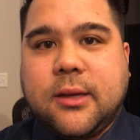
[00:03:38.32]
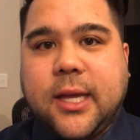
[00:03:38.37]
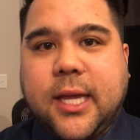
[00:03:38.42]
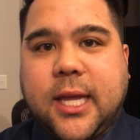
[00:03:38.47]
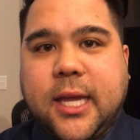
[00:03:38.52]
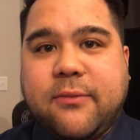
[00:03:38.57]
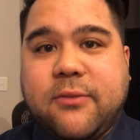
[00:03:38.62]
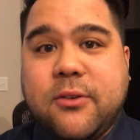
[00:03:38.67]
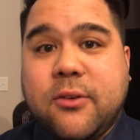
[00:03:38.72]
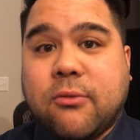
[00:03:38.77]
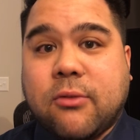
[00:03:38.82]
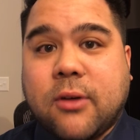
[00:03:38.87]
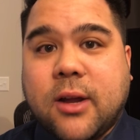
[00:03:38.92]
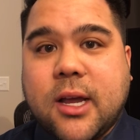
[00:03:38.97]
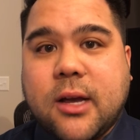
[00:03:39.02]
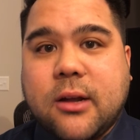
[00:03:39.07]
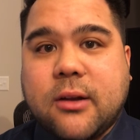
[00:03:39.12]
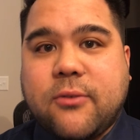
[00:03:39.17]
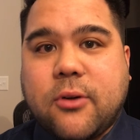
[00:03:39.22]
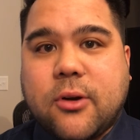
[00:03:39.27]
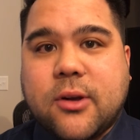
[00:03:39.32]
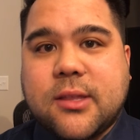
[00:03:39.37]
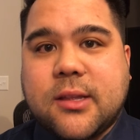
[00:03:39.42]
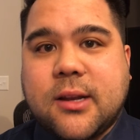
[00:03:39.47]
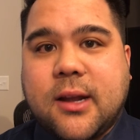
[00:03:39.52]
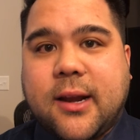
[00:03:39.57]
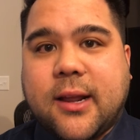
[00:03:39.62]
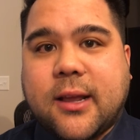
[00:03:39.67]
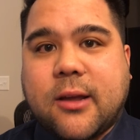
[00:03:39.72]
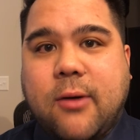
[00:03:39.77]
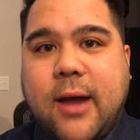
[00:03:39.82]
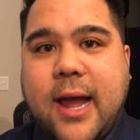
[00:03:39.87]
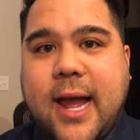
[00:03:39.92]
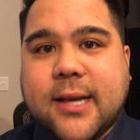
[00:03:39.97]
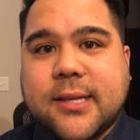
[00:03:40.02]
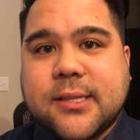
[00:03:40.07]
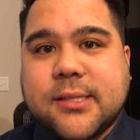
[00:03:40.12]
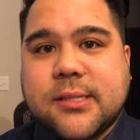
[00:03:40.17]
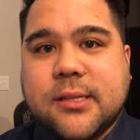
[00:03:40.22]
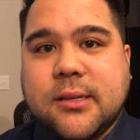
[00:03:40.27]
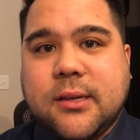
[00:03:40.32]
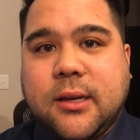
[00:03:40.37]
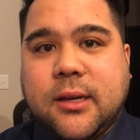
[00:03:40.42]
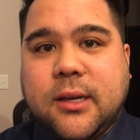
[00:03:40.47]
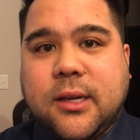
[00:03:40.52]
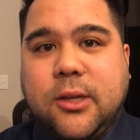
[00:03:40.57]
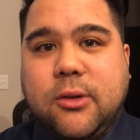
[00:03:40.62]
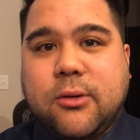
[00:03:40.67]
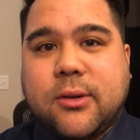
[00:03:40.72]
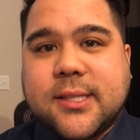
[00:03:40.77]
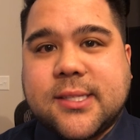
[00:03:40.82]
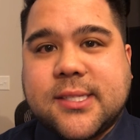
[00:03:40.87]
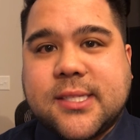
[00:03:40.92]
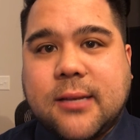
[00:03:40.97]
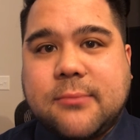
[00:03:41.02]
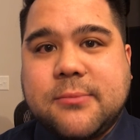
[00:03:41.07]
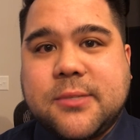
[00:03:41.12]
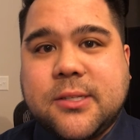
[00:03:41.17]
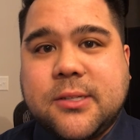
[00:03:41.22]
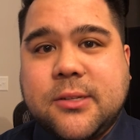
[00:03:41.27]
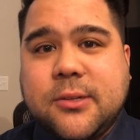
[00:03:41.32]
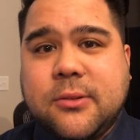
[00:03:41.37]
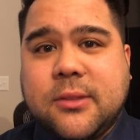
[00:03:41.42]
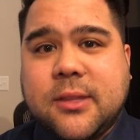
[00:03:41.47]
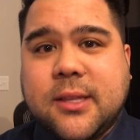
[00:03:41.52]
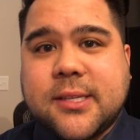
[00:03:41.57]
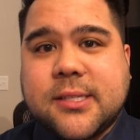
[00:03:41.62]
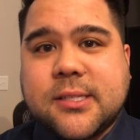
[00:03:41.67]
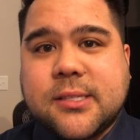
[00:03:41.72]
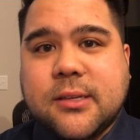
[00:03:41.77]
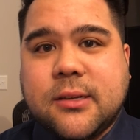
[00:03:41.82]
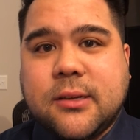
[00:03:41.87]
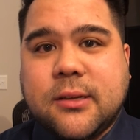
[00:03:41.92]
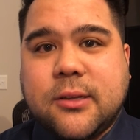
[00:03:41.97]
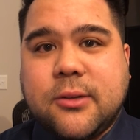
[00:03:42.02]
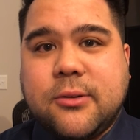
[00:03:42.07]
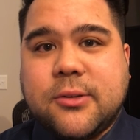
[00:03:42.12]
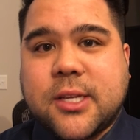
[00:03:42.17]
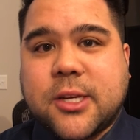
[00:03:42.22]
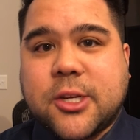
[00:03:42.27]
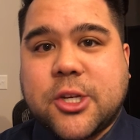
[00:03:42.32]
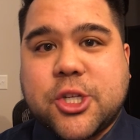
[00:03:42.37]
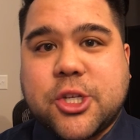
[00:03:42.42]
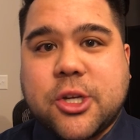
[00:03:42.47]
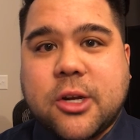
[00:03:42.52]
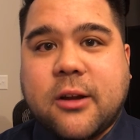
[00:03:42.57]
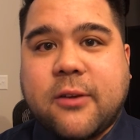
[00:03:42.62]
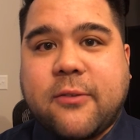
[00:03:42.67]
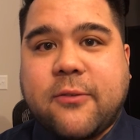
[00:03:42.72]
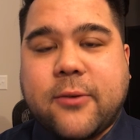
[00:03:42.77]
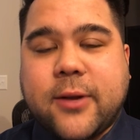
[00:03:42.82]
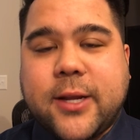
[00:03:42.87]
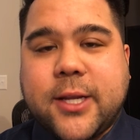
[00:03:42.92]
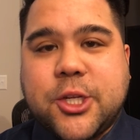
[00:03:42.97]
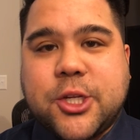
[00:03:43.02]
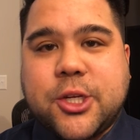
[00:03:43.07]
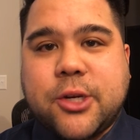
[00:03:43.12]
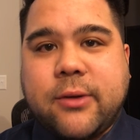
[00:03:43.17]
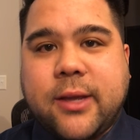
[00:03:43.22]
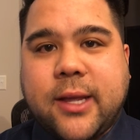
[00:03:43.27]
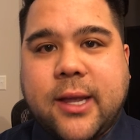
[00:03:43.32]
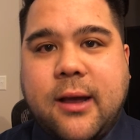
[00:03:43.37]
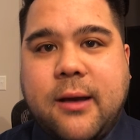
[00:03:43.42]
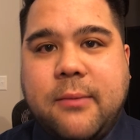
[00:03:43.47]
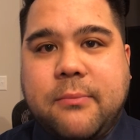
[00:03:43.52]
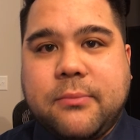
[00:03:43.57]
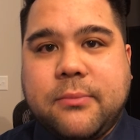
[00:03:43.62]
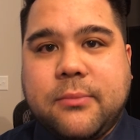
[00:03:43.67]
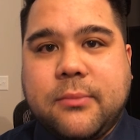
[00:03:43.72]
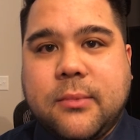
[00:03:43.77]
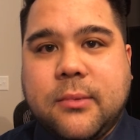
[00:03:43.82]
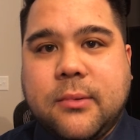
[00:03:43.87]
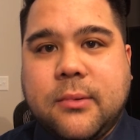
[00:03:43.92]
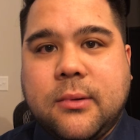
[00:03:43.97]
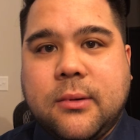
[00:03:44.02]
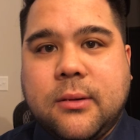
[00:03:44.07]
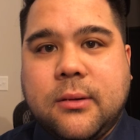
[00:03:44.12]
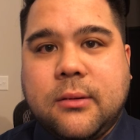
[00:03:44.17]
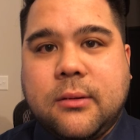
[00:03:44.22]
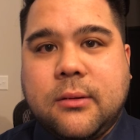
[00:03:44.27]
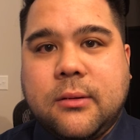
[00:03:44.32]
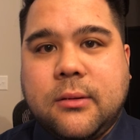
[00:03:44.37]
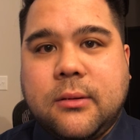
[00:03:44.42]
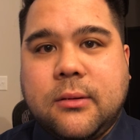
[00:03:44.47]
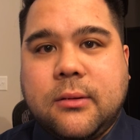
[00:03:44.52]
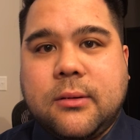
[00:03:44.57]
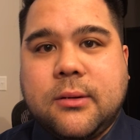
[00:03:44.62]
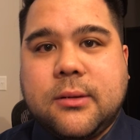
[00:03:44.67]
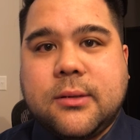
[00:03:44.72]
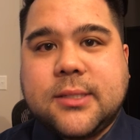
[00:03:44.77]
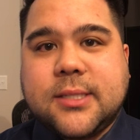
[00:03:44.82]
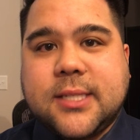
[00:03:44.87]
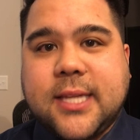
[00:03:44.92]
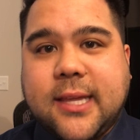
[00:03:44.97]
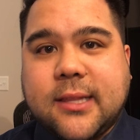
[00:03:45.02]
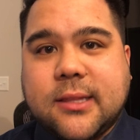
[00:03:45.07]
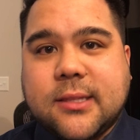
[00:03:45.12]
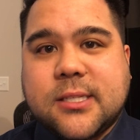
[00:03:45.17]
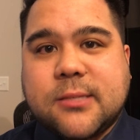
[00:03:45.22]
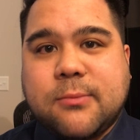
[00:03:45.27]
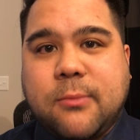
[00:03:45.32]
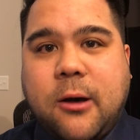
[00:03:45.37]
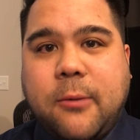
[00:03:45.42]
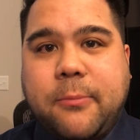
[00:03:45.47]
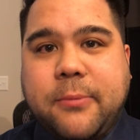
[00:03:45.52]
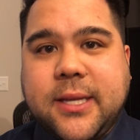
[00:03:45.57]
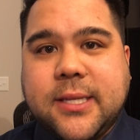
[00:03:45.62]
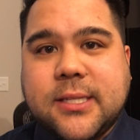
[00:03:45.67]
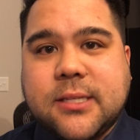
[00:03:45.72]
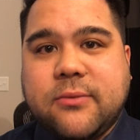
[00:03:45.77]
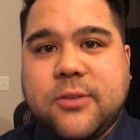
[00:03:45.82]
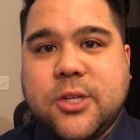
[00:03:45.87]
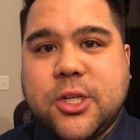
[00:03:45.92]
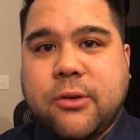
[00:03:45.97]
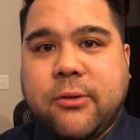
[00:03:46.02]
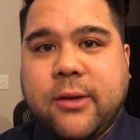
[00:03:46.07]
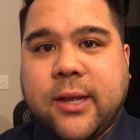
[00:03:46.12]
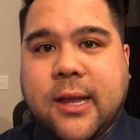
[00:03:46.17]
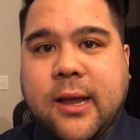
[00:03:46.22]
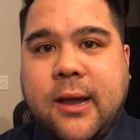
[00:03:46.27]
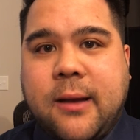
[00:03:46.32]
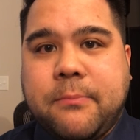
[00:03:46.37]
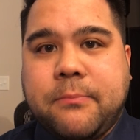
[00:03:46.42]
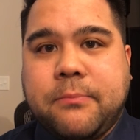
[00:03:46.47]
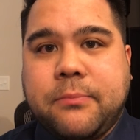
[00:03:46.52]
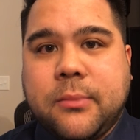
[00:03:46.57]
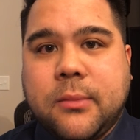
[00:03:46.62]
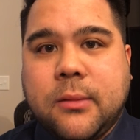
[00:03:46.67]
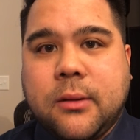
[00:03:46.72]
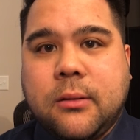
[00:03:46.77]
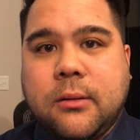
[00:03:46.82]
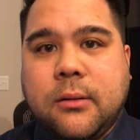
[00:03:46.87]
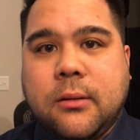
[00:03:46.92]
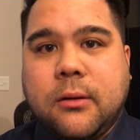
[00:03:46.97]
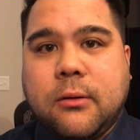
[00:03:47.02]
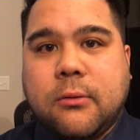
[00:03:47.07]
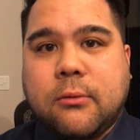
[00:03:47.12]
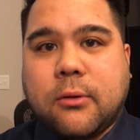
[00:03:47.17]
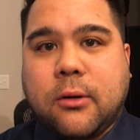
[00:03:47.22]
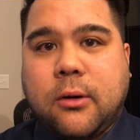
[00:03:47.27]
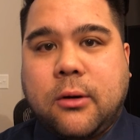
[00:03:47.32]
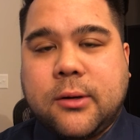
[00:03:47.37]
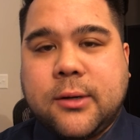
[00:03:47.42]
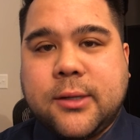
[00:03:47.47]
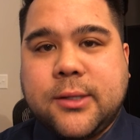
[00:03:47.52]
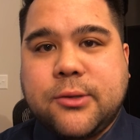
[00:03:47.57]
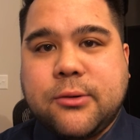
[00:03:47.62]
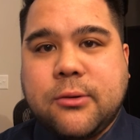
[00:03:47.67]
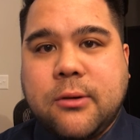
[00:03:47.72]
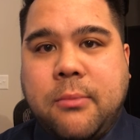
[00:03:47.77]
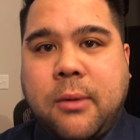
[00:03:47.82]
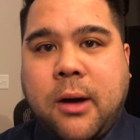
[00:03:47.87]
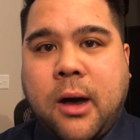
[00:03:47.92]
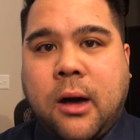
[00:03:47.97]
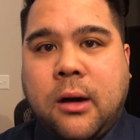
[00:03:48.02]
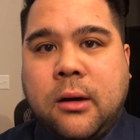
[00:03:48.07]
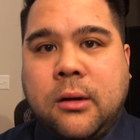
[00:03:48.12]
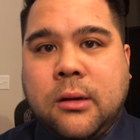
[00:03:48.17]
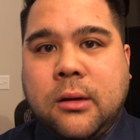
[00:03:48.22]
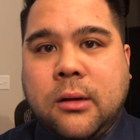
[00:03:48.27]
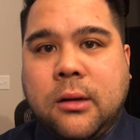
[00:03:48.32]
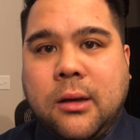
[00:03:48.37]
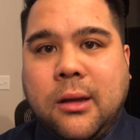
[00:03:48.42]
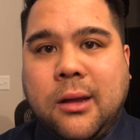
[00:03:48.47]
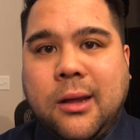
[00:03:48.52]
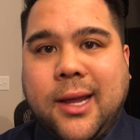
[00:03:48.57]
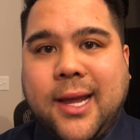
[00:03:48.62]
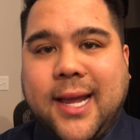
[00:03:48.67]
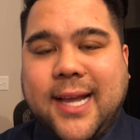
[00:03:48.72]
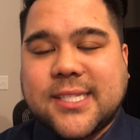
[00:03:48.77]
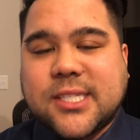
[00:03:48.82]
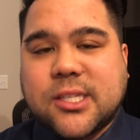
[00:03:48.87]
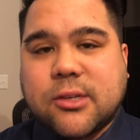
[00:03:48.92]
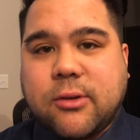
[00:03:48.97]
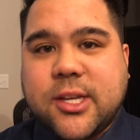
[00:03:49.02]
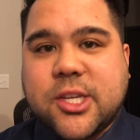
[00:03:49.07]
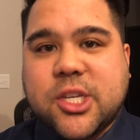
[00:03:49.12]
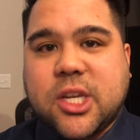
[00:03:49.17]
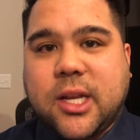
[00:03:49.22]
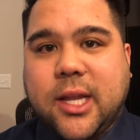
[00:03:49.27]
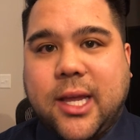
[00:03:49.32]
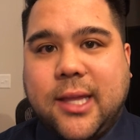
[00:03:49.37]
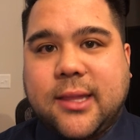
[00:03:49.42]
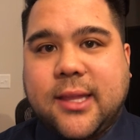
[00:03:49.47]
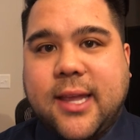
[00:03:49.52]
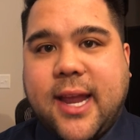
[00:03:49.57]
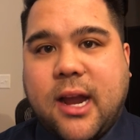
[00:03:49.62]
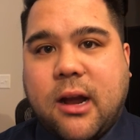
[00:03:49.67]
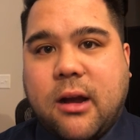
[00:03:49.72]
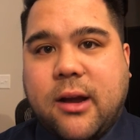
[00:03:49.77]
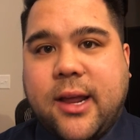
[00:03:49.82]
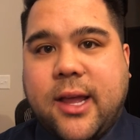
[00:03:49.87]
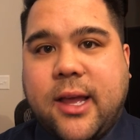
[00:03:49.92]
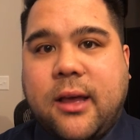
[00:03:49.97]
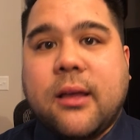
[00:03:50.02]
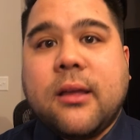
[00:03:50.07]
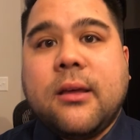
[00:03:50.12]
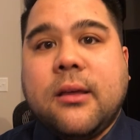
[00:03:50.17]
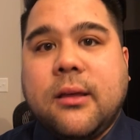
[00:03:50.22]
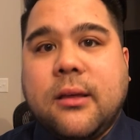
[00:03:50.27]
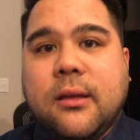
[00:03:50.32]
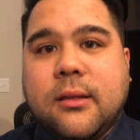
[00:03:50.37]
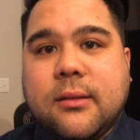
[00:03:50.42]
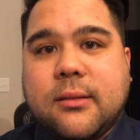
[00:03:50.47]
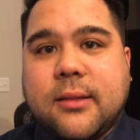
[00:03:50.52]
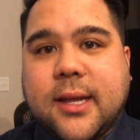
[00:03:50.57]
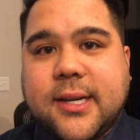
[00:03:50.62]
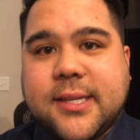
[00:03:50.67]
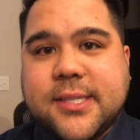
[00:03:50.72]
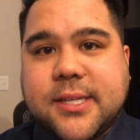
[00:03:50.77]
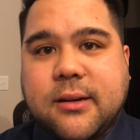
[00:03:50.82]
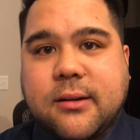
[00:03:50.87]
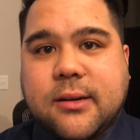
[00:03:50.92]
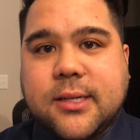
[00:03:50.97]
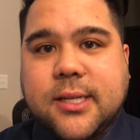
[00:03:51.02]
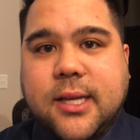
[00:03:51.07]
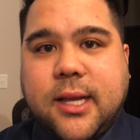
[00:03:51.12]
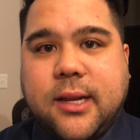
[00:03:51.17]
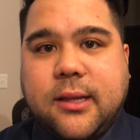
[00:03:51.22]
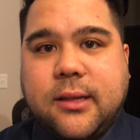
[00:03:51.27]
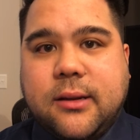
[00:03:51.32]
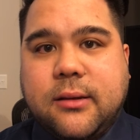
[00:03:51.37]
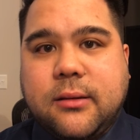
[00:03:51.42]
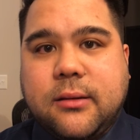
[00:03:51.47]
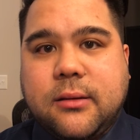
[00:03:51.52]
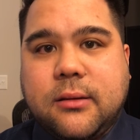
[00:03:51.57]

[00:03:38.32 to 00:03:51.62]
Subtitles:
If you've run out of orthodontic wax, you can substitute this using sugar-free chewing gum. Take the small piece of chewing gum, roll it into a ball, and squish it in the area that is irritated.